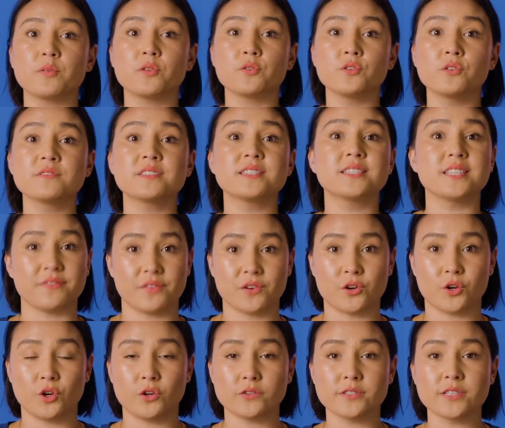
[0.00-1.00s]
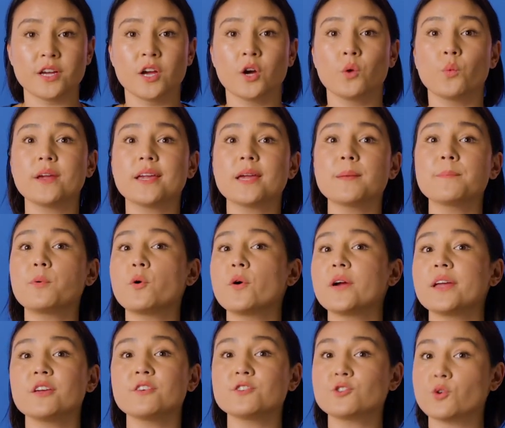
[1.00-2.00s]
proves difficult, we can
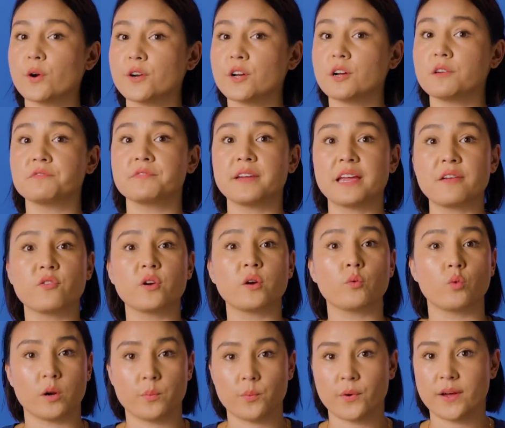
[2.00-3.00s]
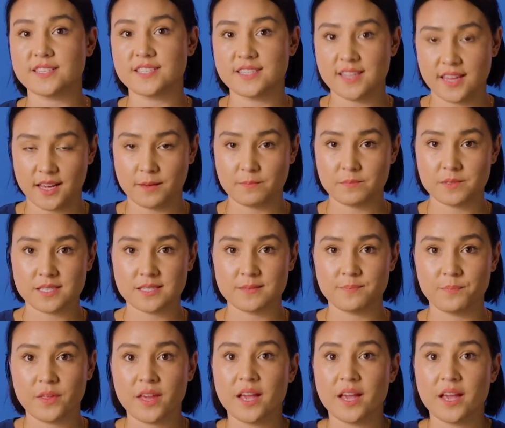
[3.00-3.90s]
point you toward our favorite WordPress themes.